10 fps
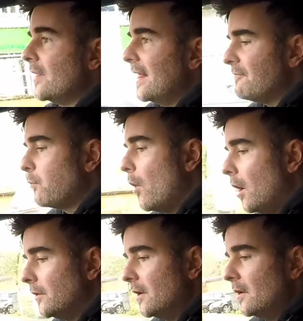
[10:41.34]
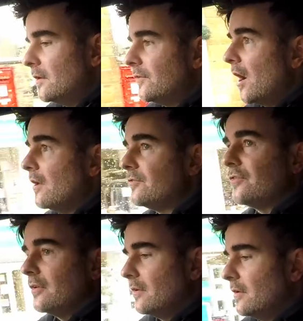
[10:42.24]
left one does,
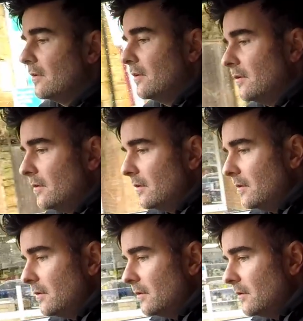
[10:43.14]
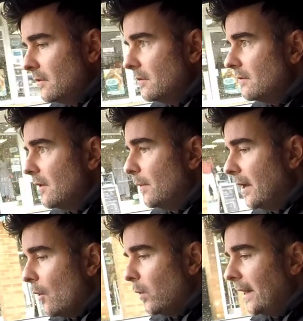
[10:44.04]
there we go.
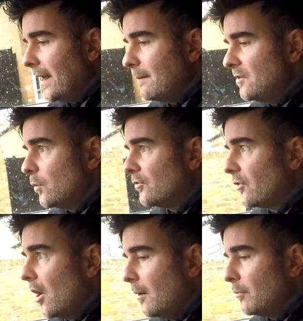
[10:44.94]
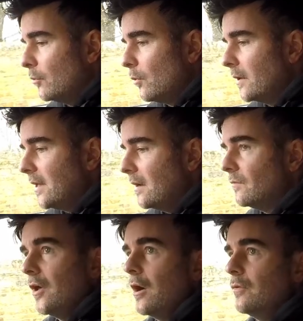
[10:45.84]
Will it get me to a stop all the way down?
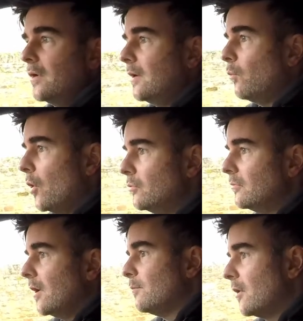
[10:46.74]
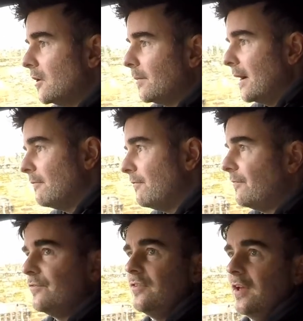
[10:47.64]
No, it won't. I'm going about
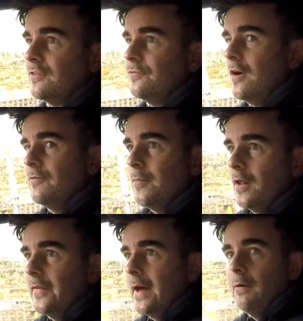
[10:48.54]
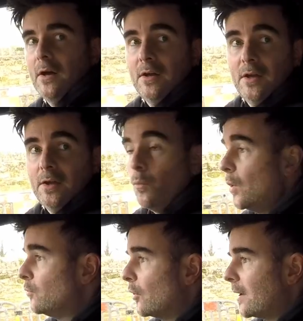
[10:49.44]
5 miles an hour. It will
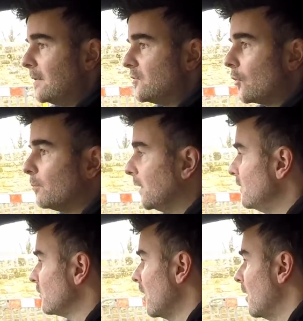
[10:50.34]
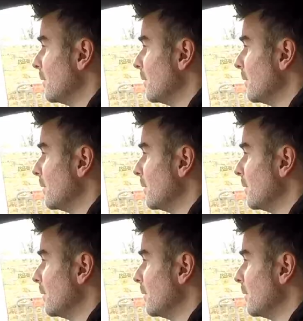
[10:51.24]
not get me to a complete stop,